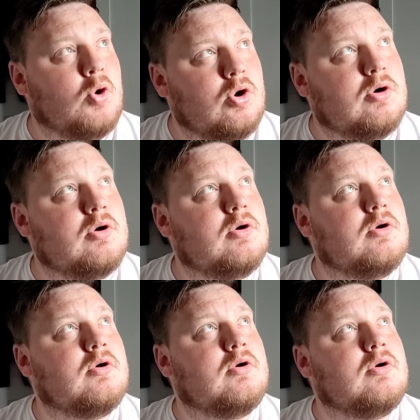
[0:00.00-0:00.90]
But
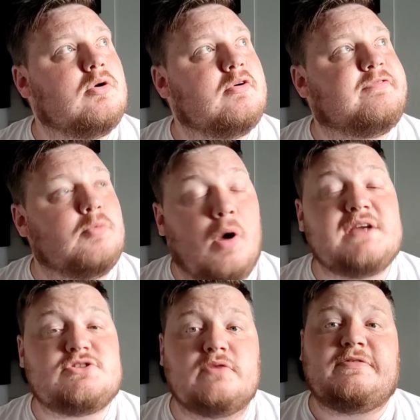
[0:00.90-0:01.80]
for
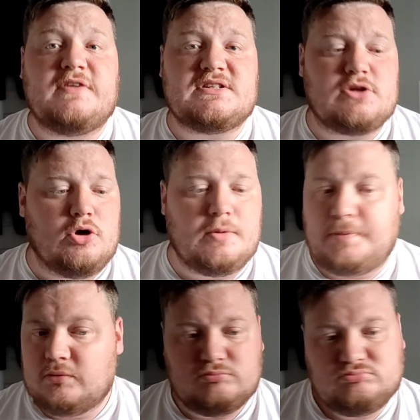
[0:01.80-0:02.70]
what he's done for this
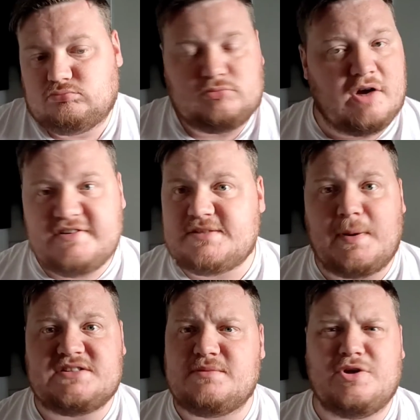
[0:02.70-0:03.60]
club, I
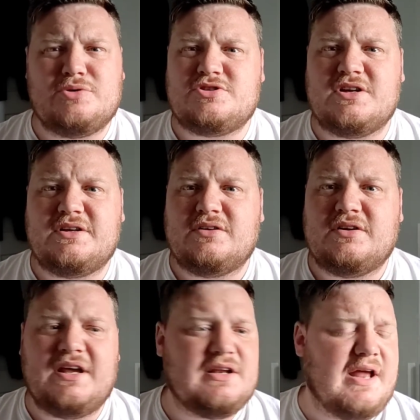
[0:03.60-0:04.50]
respect him hugely.
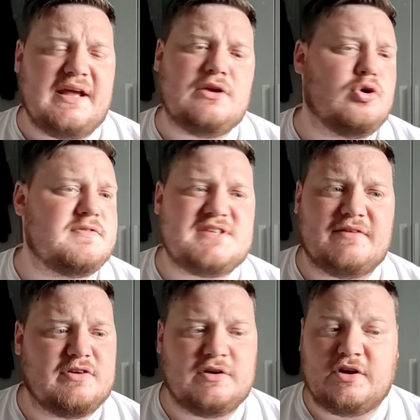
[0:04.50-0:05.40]
He loves
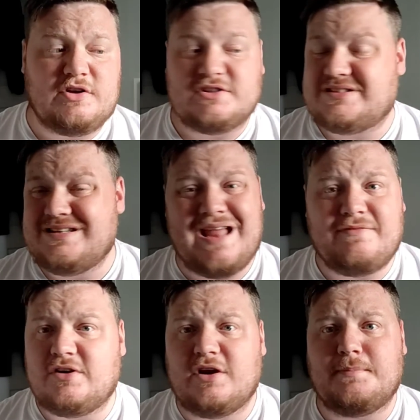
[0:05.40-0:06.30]
Everton, and there's
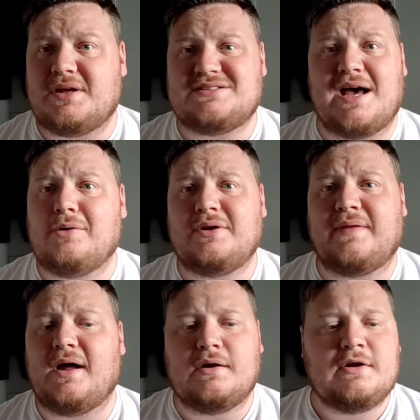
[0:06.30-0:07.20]
never going to be a doubt
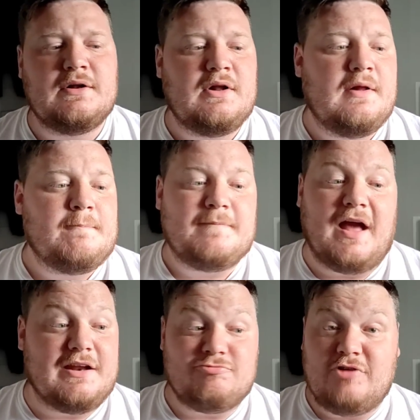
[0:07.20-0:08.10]
in that.
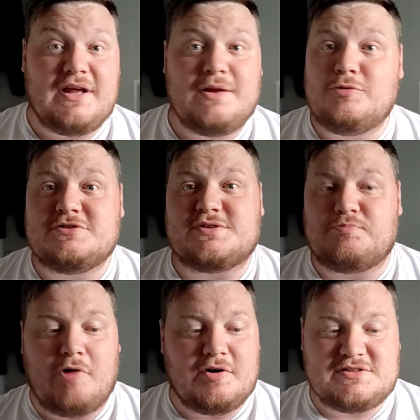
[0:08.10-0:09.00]
And it really wouldn't
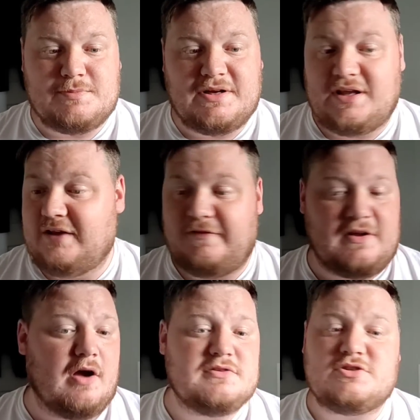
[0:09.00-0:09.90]
surprise me if
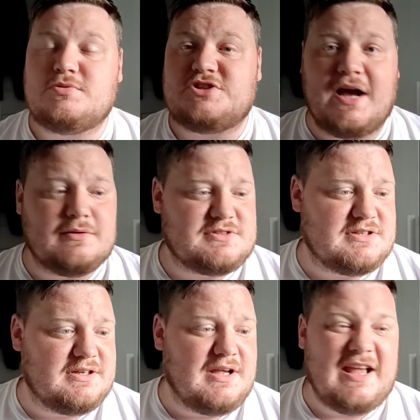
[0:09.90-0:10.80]
he goes to a
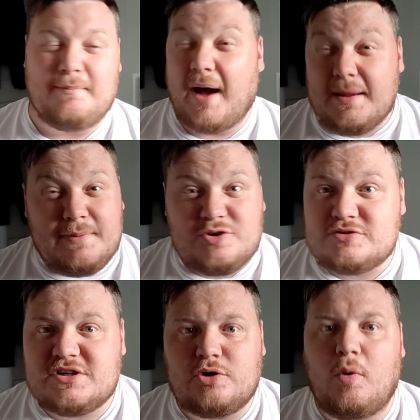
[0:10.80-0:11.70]
Chelsea. He maybe
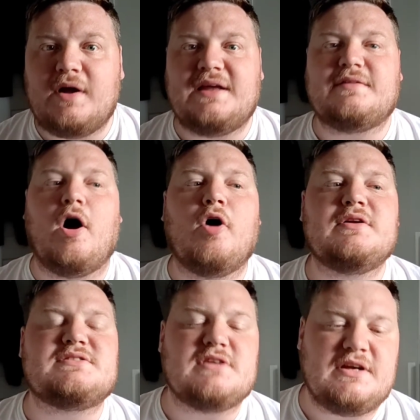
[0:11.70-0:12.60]
doesn't quite hit the
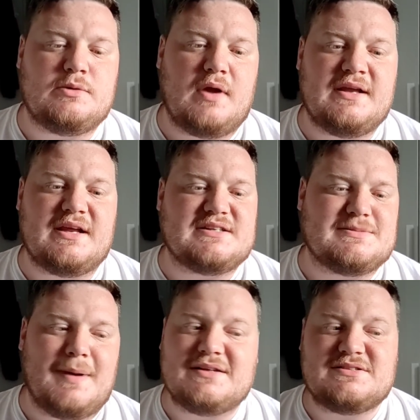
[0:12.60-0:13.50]
heights that he'd
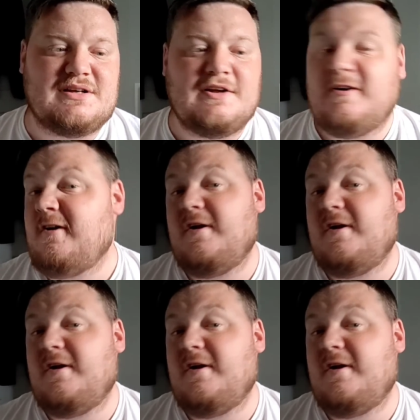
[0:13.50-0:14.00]
expect.